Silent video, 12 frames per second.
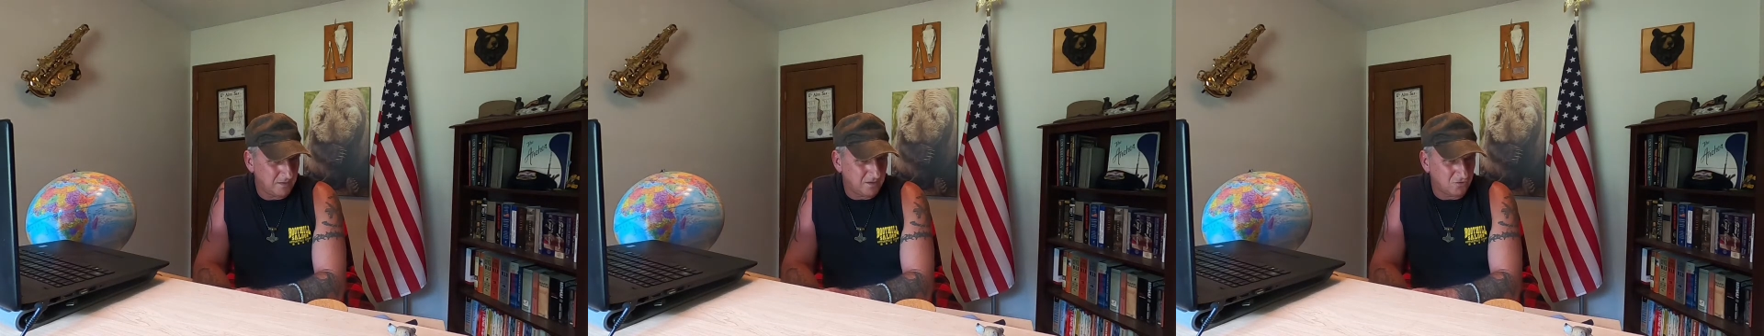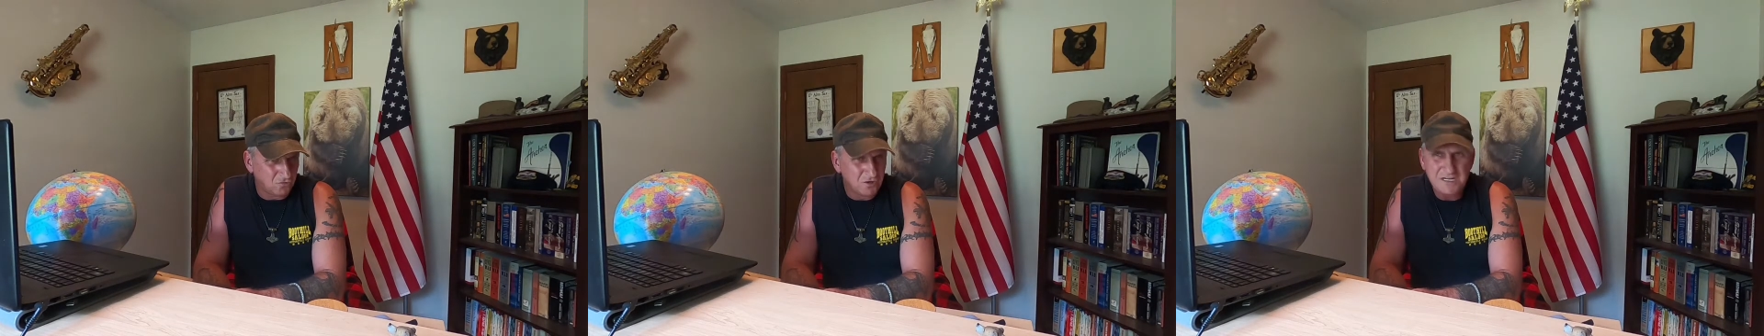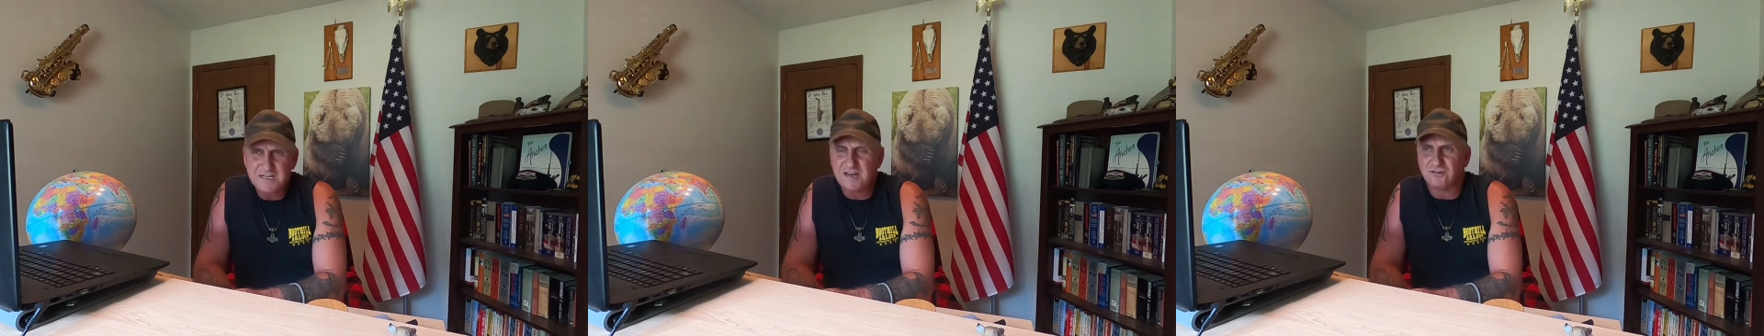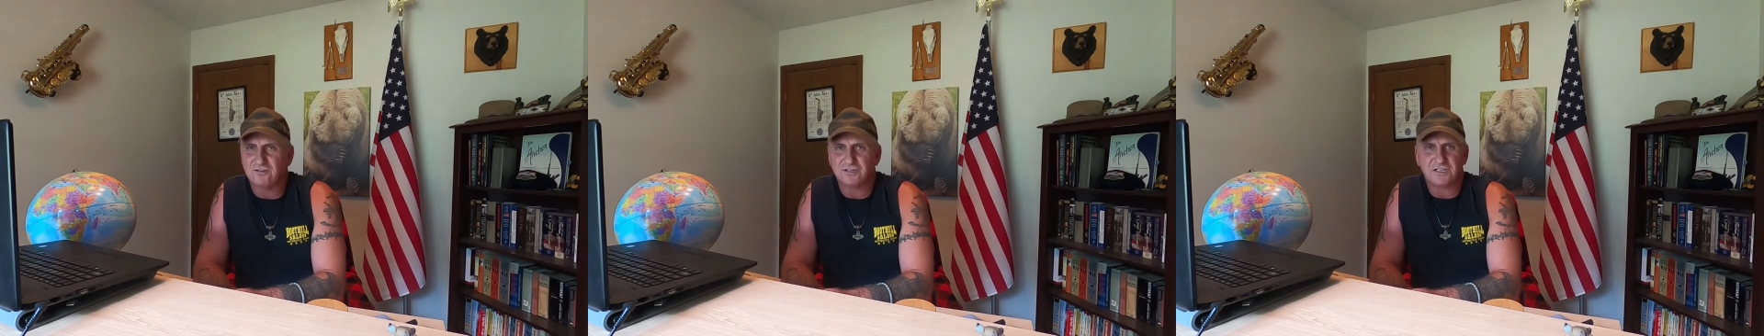a green
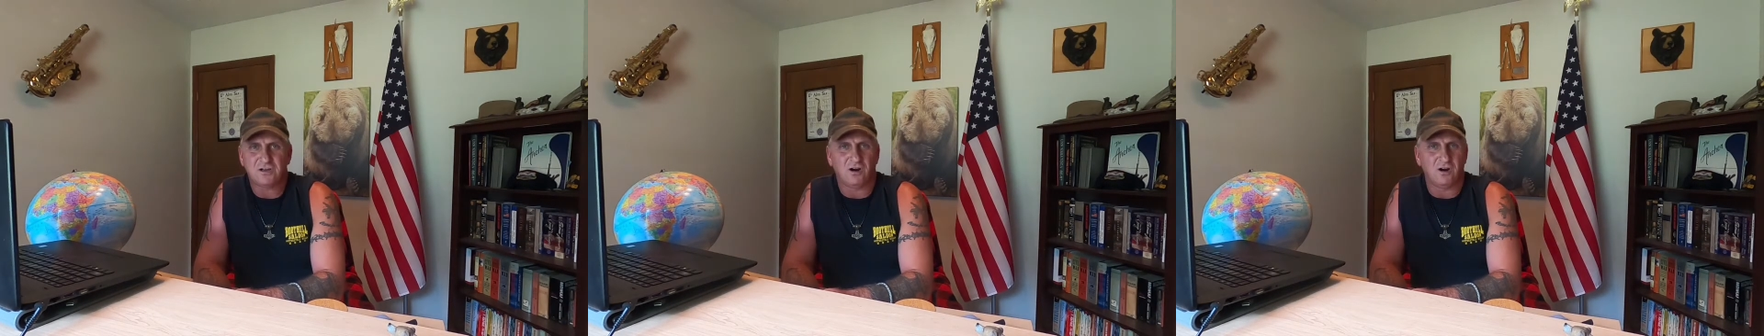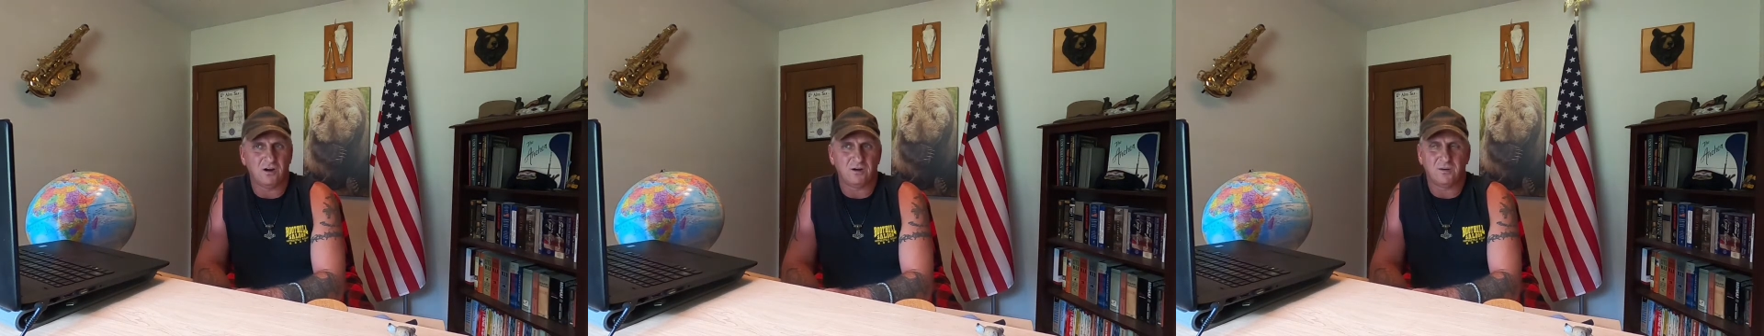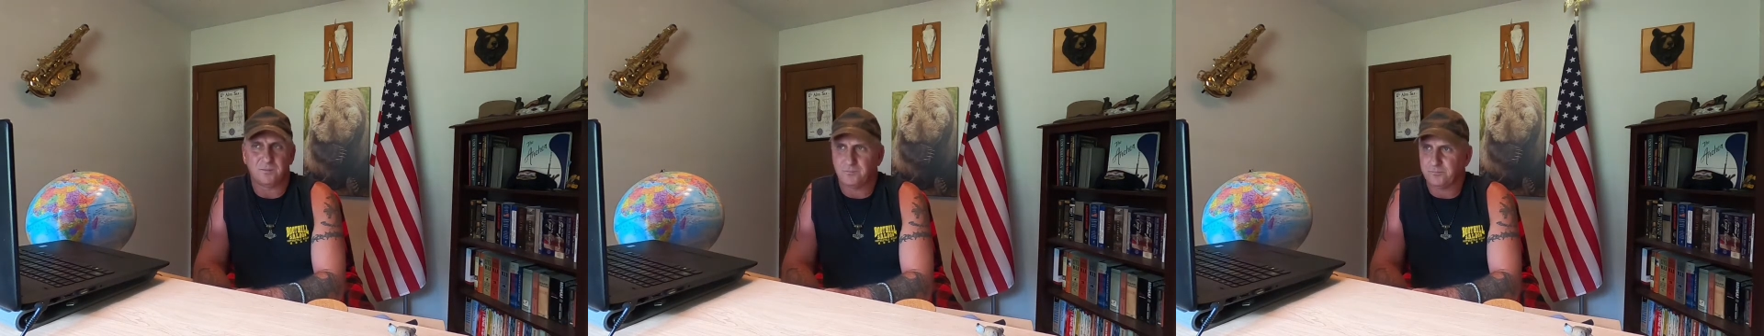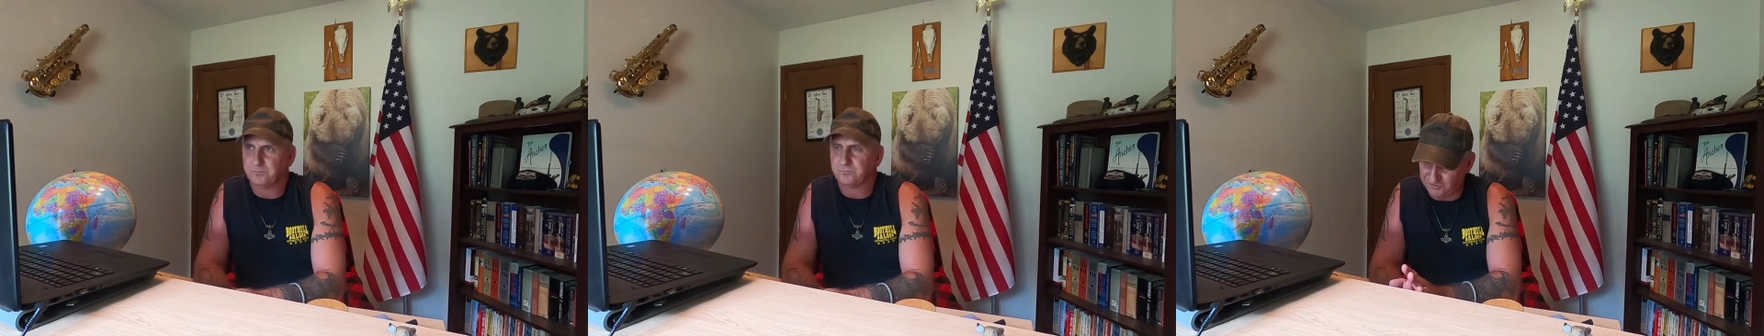energy car
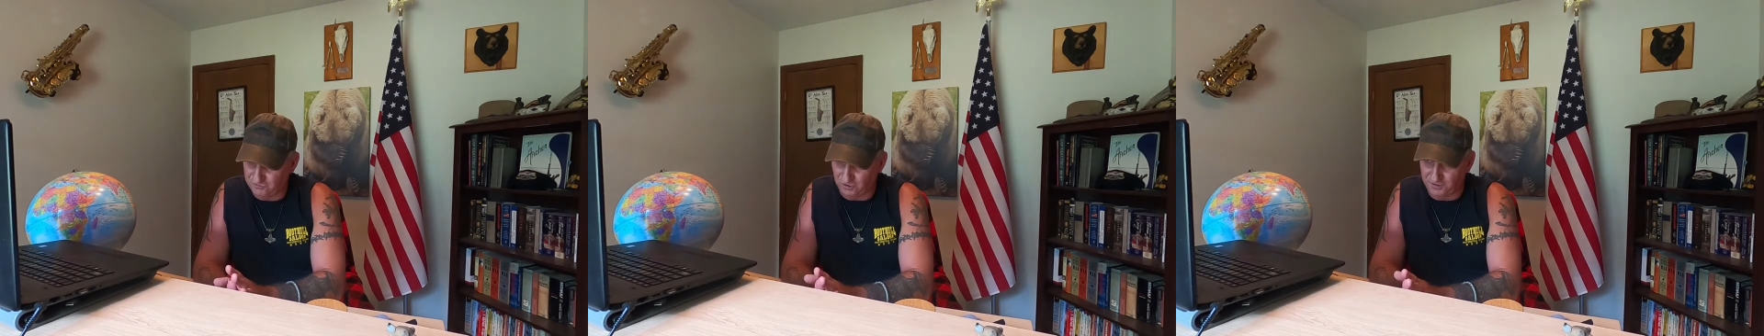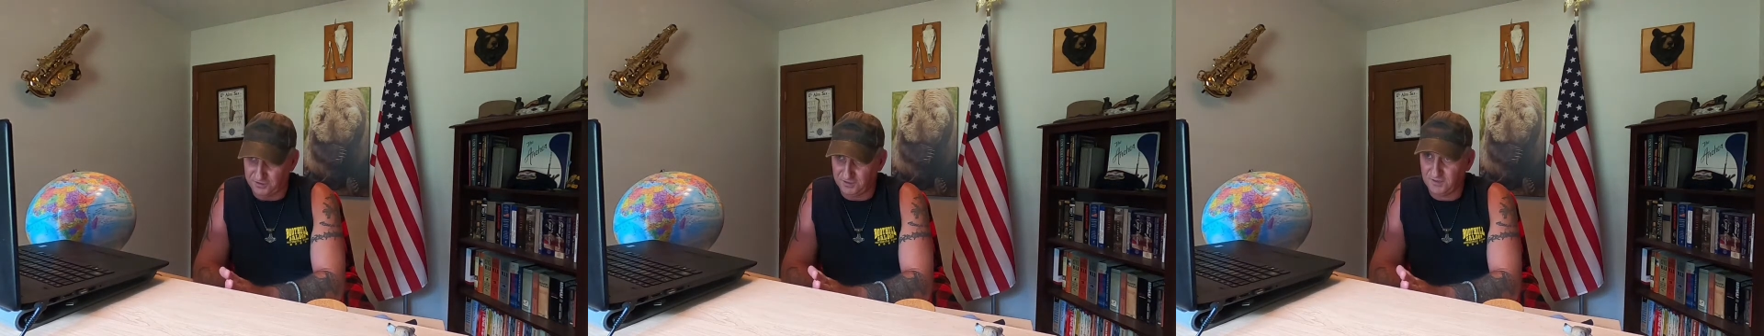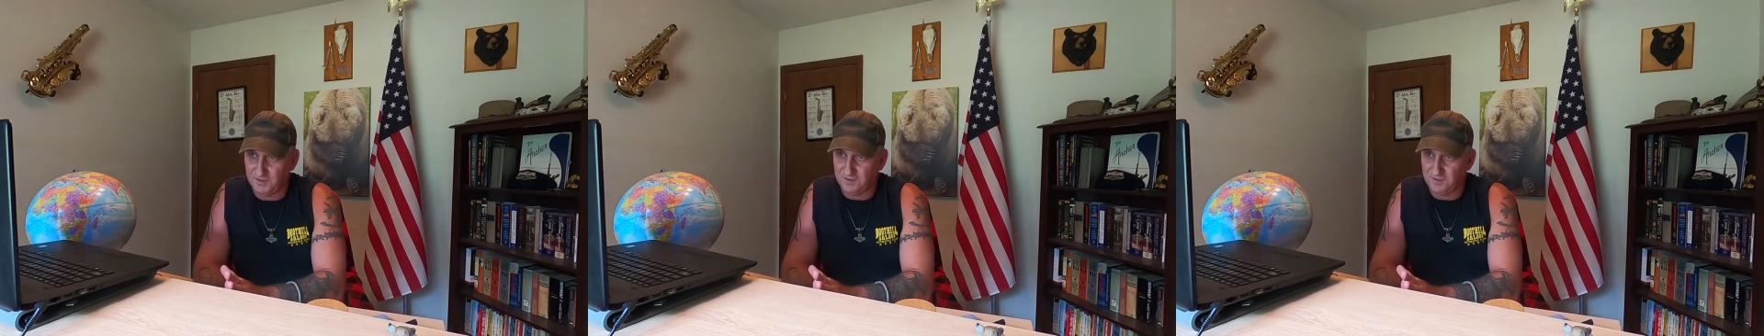in the truck,